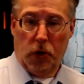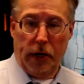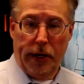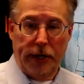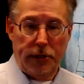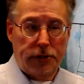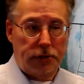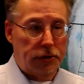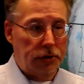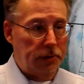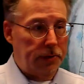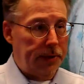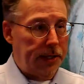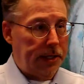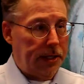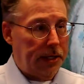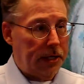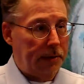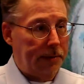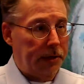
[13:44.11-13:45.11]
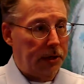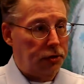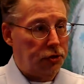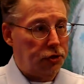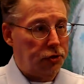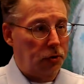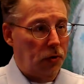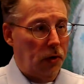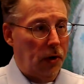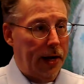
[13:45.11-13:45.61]
It should be coming
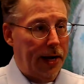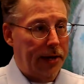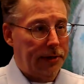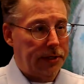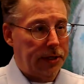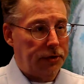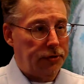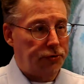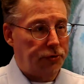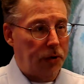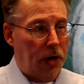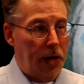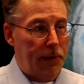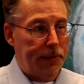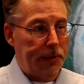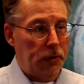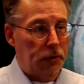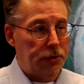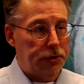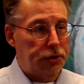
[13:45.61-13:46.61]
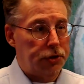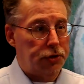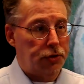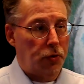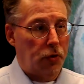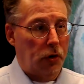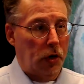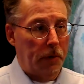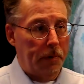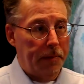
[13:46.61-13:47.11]
ashore as a tropical
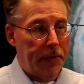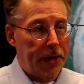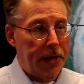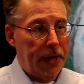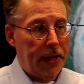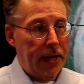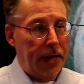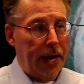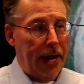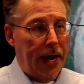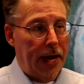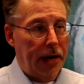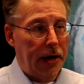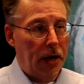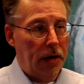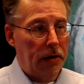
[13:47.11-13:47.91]
storm. And